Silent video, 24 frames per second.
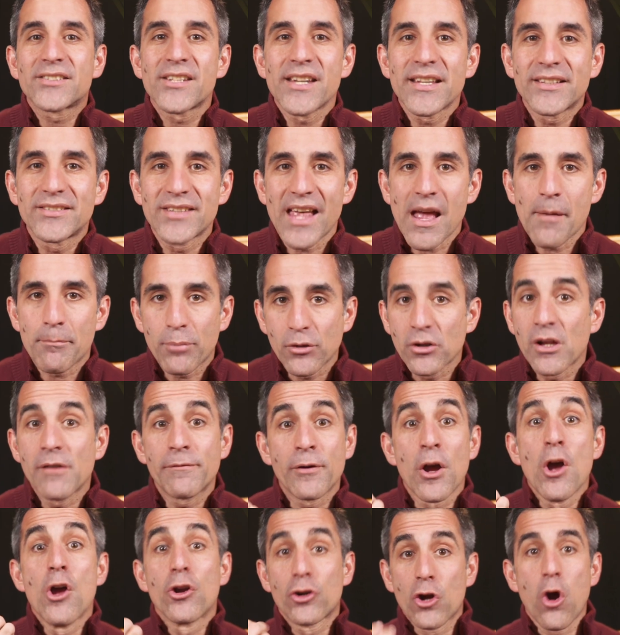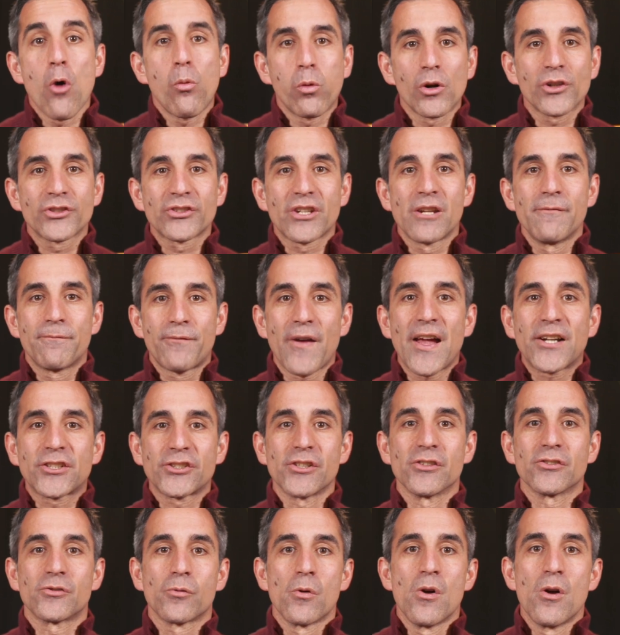an example of coerced
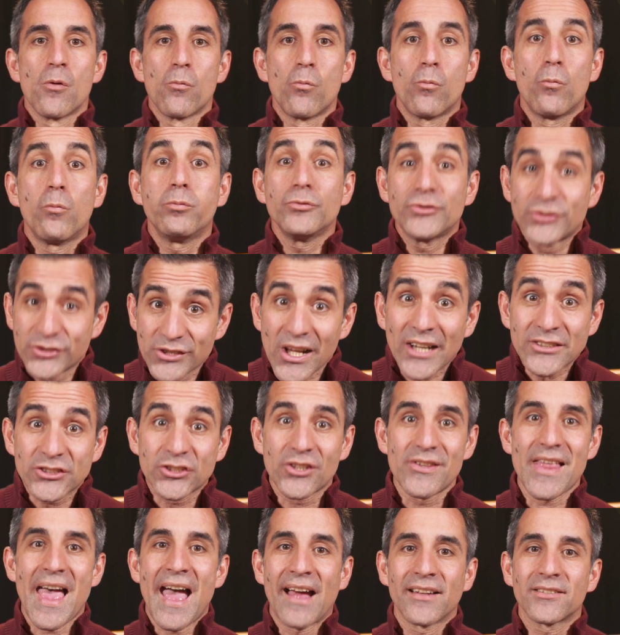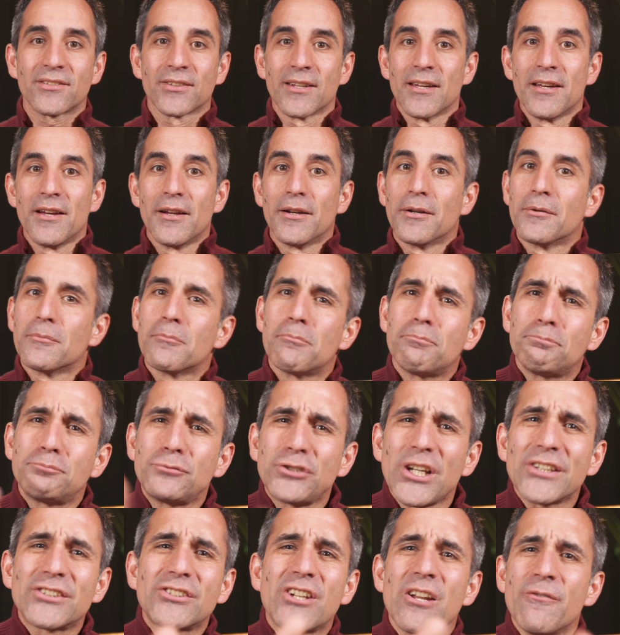confessions, such that
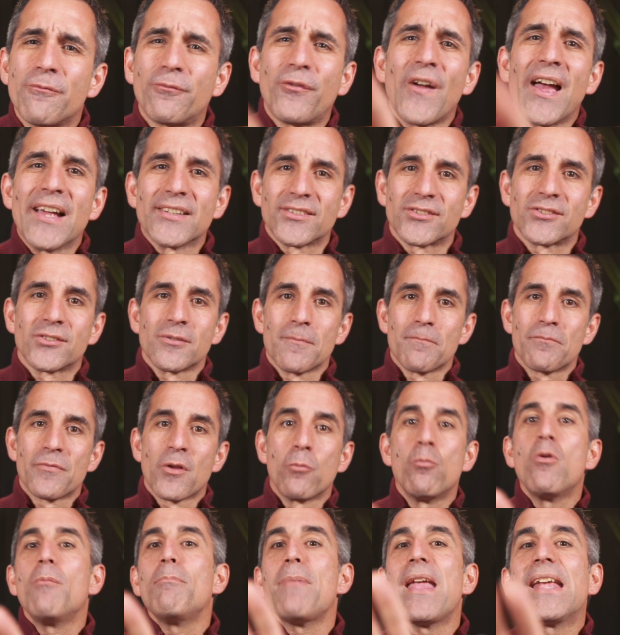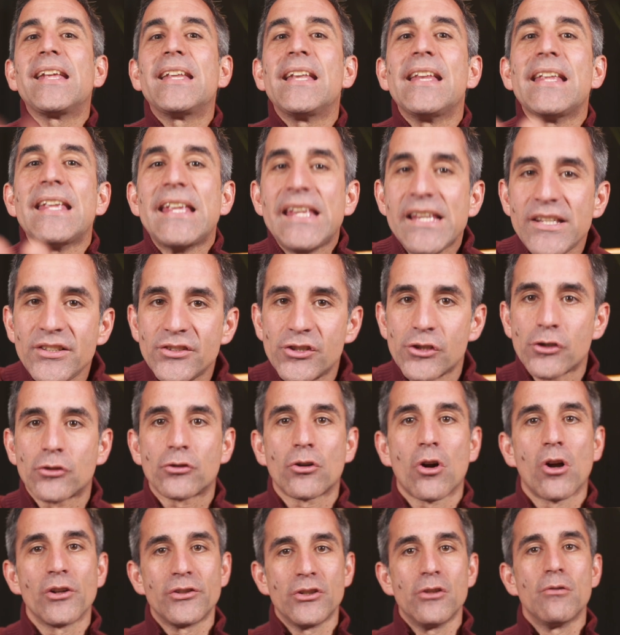just confess. We'll make it easier
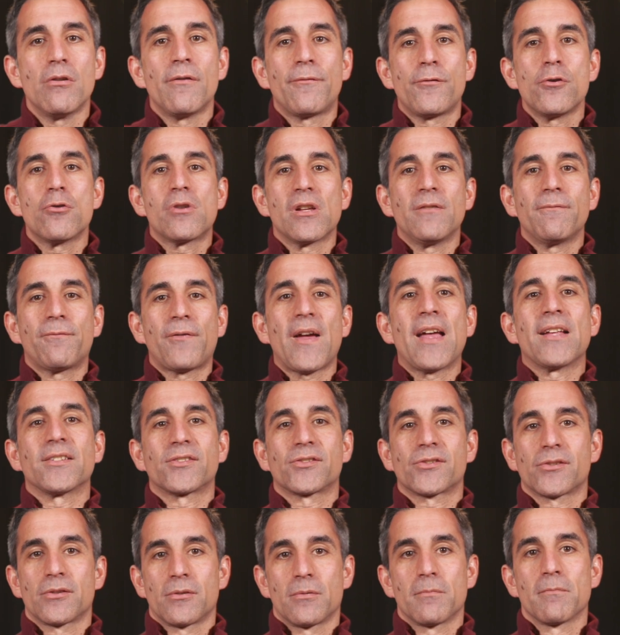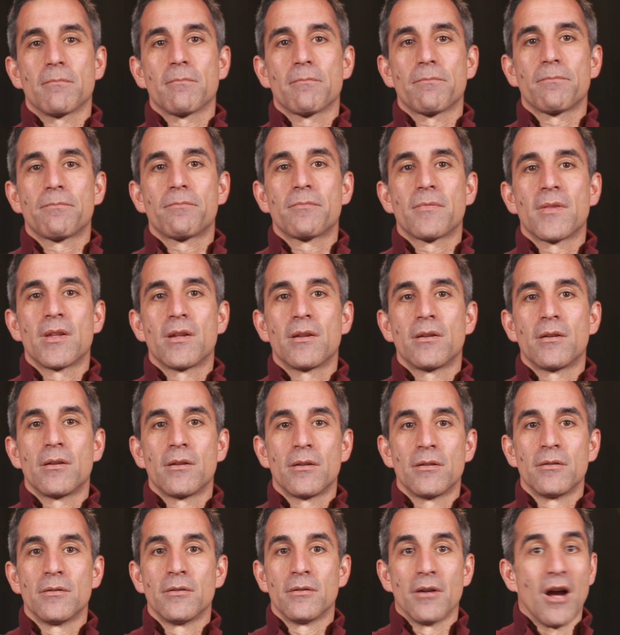on you if you confess.
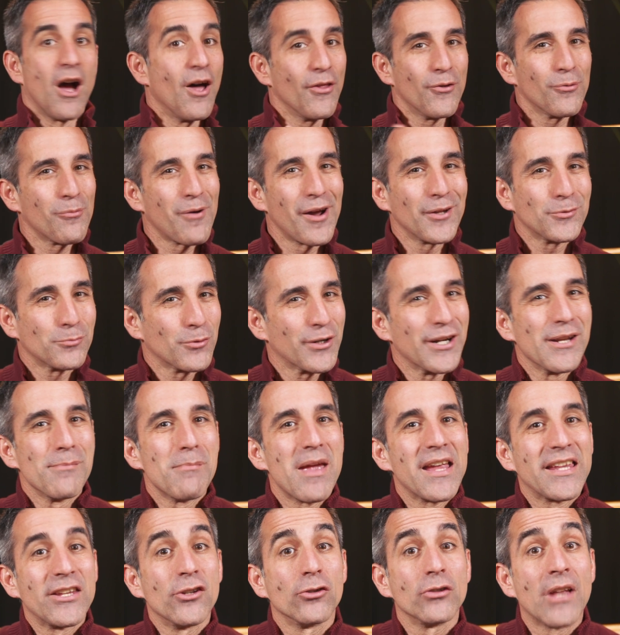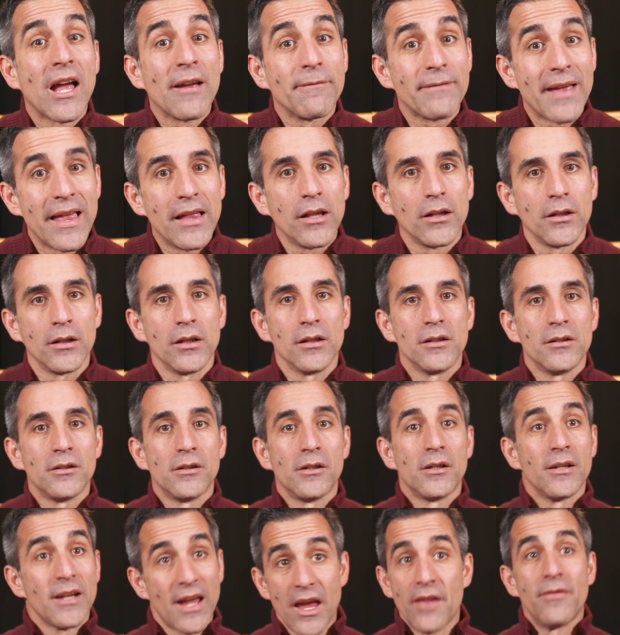Otherwise, we're going to make your life hell.
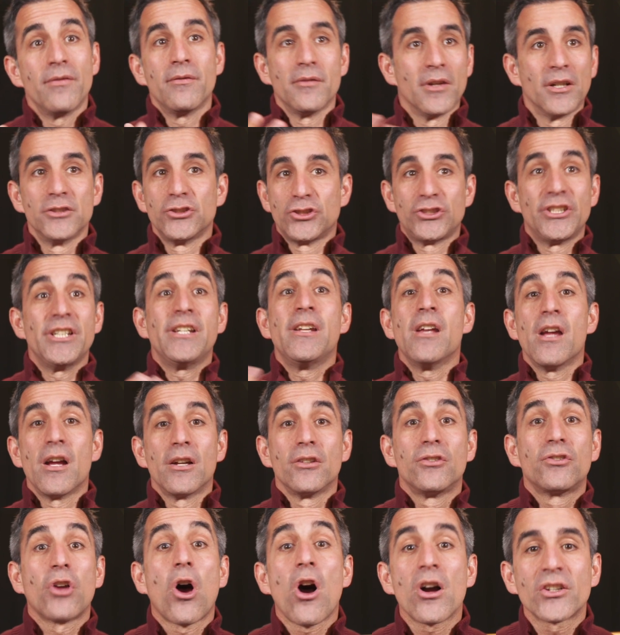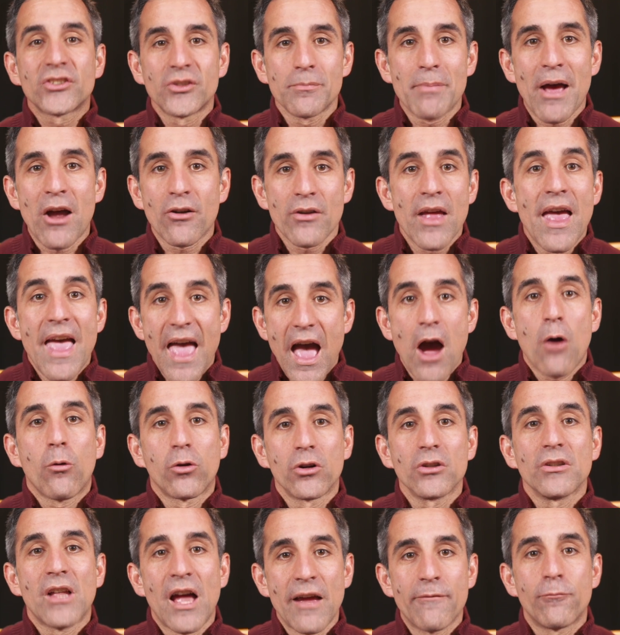And she talks about how her
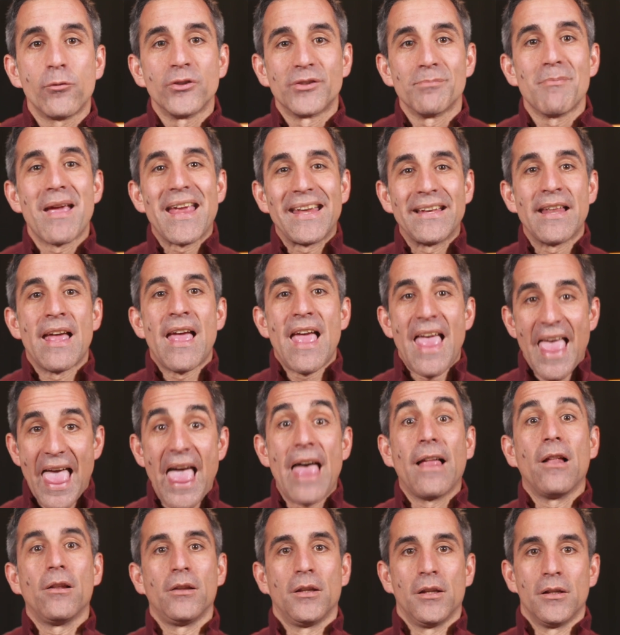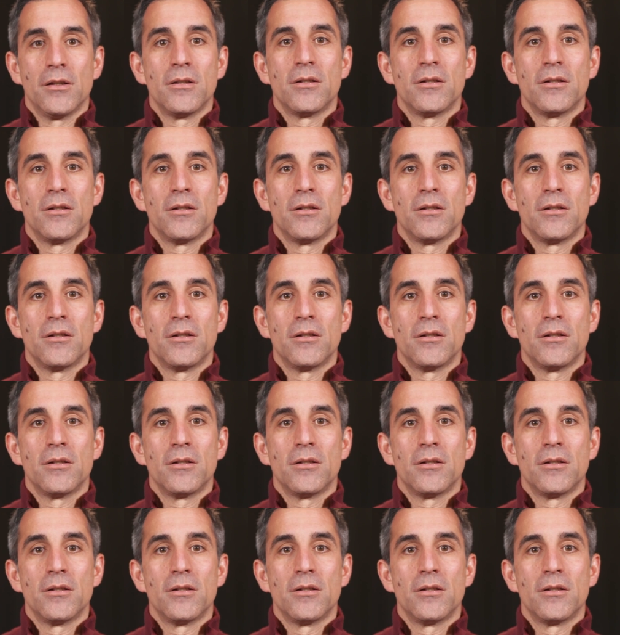life was made hell